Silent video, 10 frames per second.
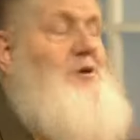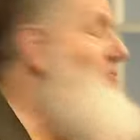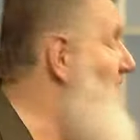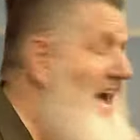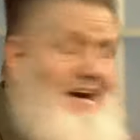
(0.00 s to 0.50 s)
we
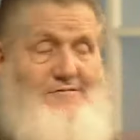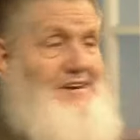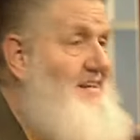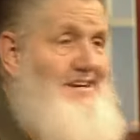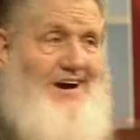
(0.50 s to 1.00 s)
don't have
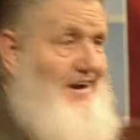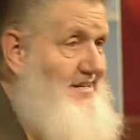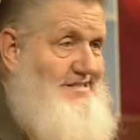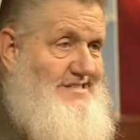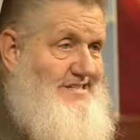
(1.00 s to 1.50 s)
any
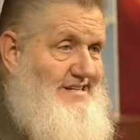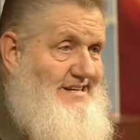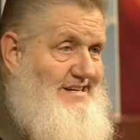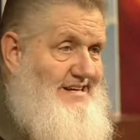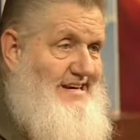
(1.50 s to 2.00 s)
knowledge
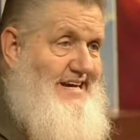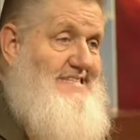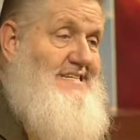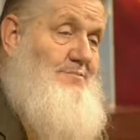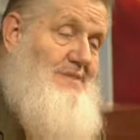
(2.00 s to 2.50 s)

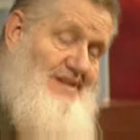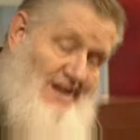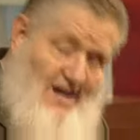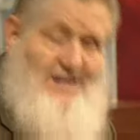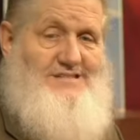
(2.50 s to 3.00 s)
except the
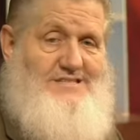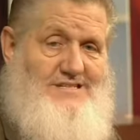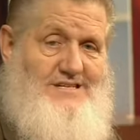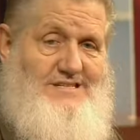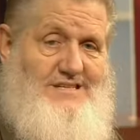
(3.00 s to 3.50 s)

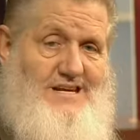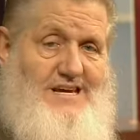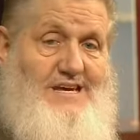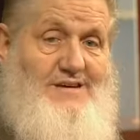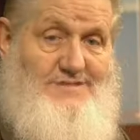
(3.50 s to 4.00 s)
knowledge that
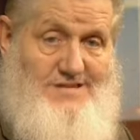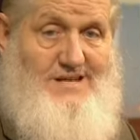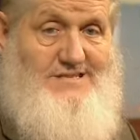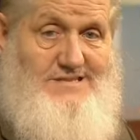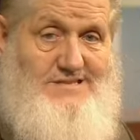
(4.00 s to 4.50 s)
He gives
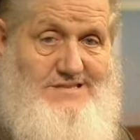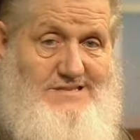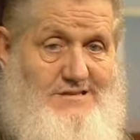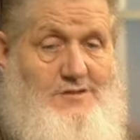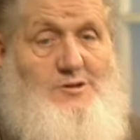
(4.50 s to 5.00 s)
us.
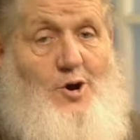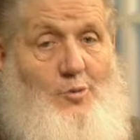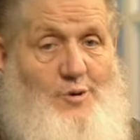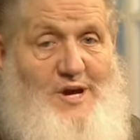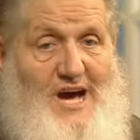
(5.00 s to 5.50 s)
That's
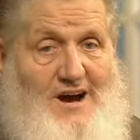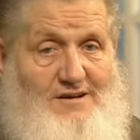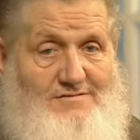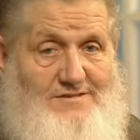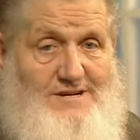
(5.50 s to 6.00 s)
all we
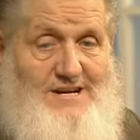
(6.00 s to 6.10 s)
have.